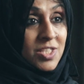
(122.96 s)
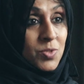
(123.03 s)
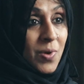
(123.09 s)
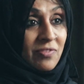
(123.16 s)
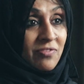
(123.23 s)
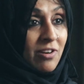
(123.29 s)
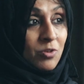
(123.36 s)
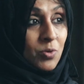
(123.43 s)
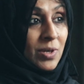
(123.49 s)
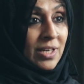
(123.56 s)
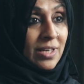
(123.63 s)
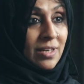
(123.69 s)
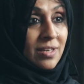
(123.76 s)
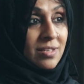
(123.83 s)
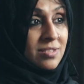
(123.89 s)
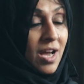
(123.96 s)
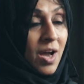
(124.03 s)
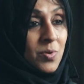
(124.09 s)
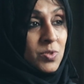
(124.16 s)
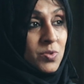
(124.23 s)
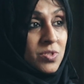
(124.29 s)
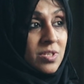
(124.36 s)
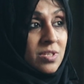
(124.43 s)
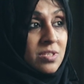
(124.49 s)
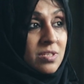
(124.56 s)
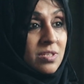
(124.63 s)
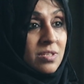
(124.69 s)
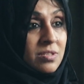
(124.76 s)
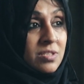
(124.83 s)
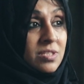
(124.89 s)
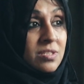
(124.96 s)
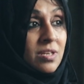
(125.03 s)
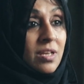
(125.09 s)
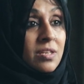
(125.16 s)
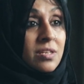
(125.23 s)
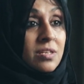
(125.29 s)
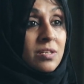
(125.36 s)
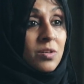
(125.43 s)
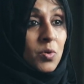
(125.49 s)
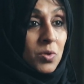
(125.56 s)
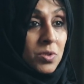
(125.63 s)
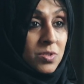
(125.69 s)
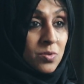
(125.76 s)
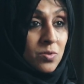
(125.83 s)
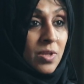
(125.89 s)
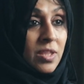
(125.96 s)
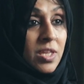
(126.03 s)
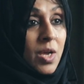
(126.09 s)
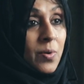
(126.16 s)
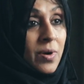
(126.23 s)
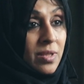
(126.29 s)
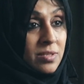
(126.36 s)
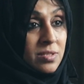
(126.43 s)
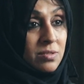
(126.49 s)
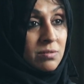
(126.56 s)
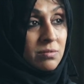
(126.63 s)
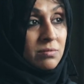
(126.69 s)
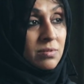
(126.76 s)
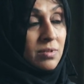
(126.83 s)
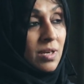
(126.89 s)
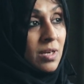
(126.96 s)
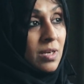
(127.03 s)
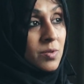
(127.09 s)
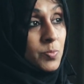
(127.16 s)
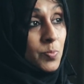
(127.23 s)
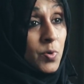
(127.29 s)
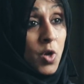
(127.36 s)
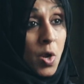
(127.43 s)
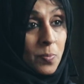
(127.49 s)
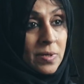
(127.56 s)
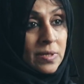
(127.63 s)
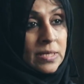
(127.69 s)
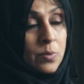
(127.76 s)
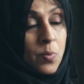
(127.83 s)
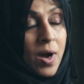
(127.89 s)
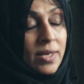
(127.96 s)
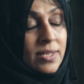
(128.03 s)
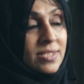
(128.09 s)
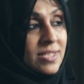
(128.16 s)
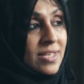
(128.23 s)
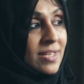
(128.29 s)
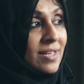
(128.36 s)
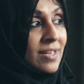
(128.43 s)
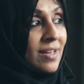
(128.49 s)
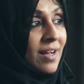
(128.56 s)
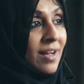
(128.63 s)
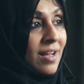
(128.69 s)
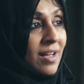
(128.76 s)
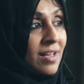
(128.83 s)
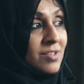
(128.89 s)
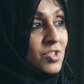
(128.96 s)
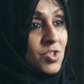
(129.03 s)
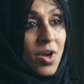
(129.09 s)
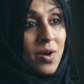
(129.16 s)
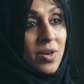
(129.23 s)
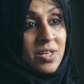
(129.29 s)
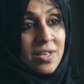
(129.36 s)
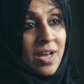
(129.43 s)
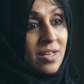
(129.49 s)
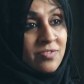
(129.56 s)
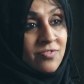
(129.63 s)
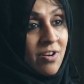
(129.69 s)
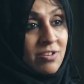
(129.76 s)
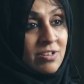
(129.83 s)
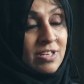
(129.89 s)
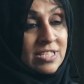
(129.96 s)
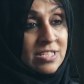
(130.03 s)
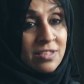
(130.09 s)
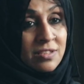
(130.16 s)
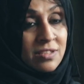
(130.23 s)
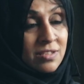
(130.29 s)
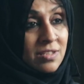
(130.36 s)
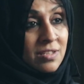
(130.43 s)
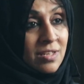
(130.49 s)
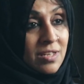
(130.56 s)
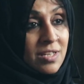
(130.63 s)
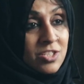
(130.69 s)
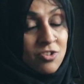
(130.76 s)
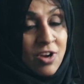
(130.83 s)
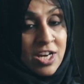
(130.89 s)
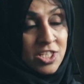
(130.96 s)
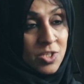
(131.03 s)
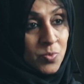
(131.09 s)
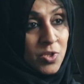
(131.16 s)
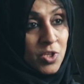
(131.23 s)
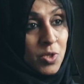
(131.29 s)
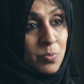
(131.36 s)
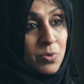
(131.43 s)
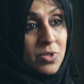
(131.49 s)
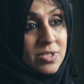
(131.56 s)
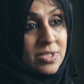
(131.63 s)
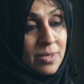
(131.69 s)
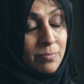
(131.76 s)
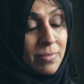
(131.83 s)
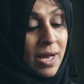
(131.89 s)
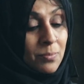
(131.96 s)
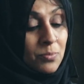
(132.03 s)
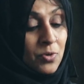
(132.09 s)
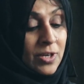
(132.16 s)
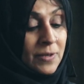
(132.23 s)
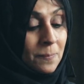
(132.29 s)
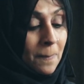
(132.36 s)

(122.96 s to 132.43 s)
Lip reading: went very quickly. So I was teaching at the local school that they were at the school. It was predominantly white. And so I had very little interaction with the community in Banbury.